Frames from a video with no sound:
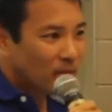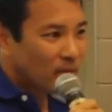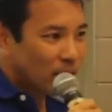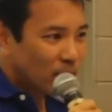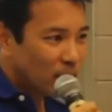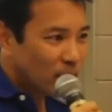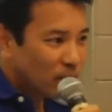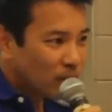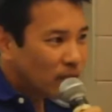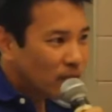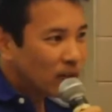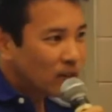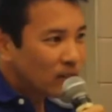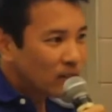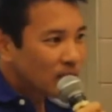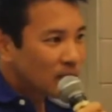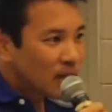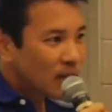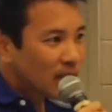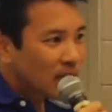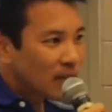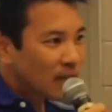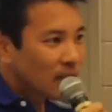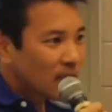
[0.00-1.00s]
if he
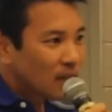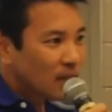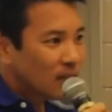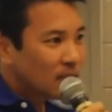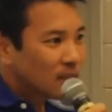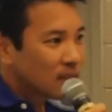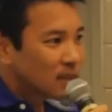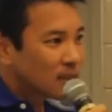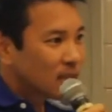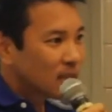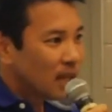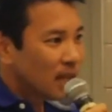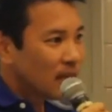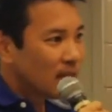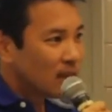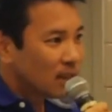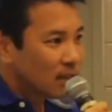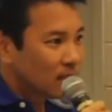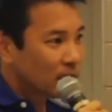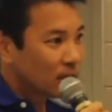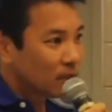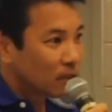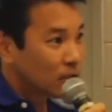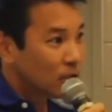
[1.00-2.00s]
feels like he's
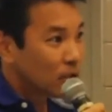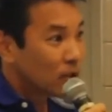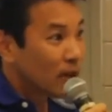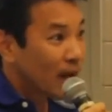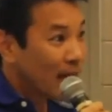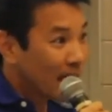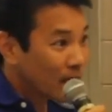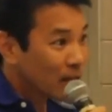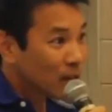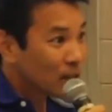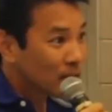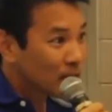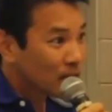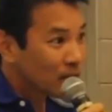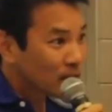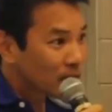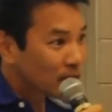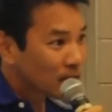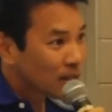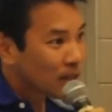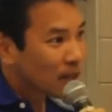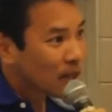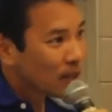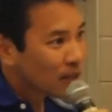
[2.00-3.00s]
getting a little too
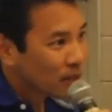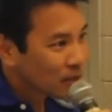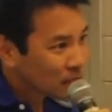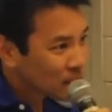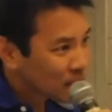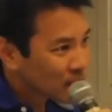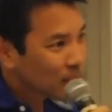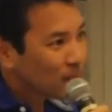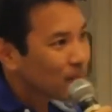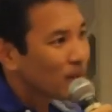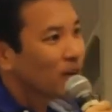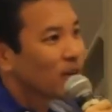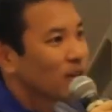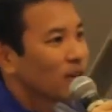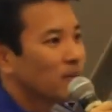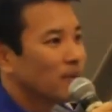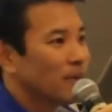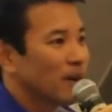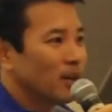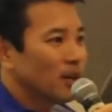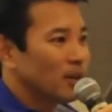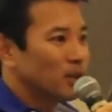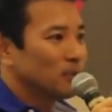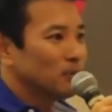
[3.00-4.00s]
anxious, he'll step out of
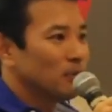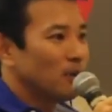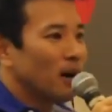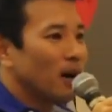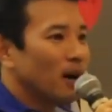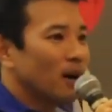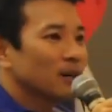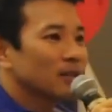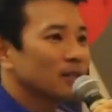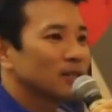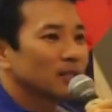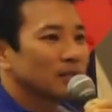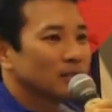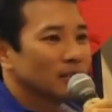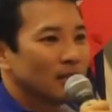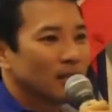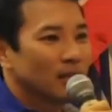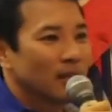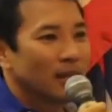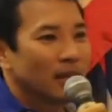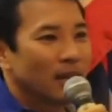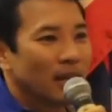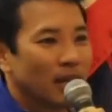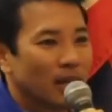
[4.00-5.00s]
the batter's box
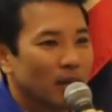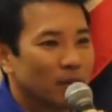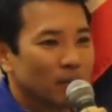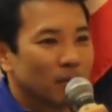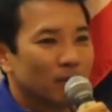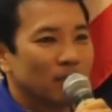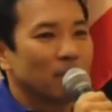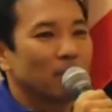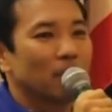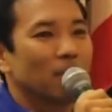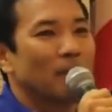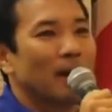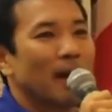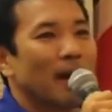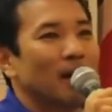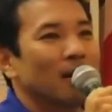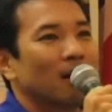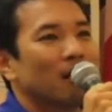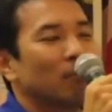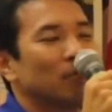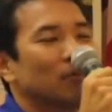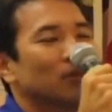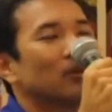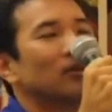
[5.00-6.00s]
and he'll put the
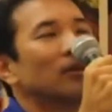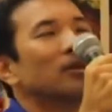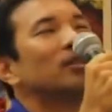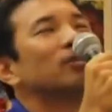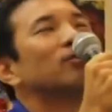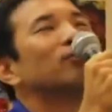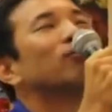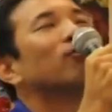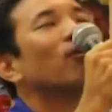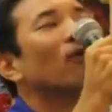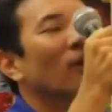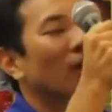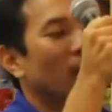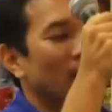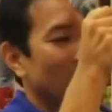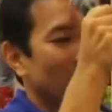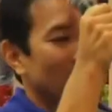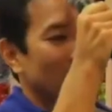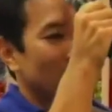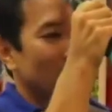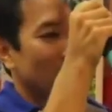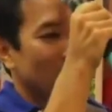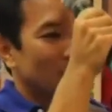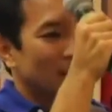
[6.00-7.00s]
bat up to his
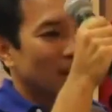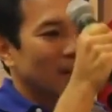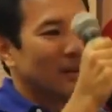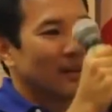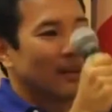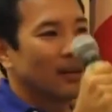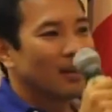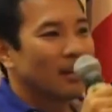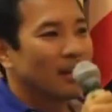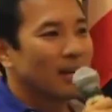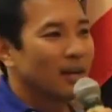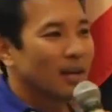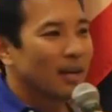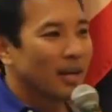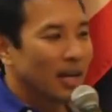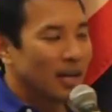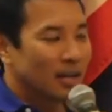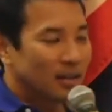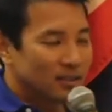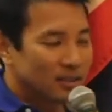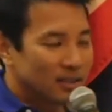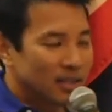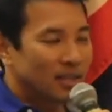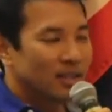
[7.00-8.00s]
forehead
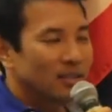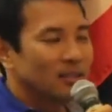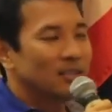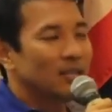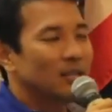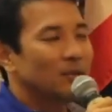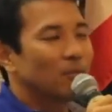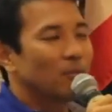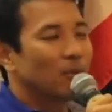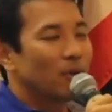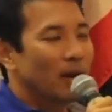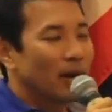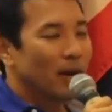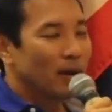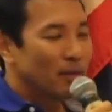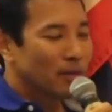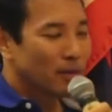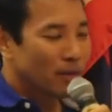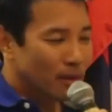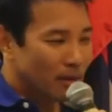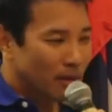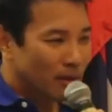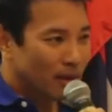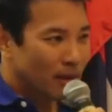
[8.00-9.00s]
and he'll take a deep
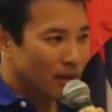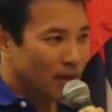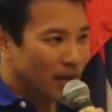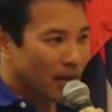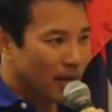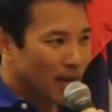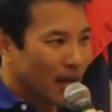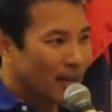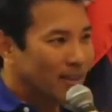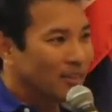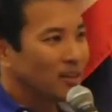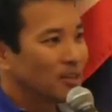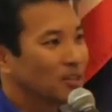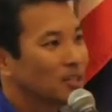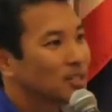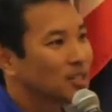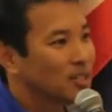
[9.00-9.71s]
breath and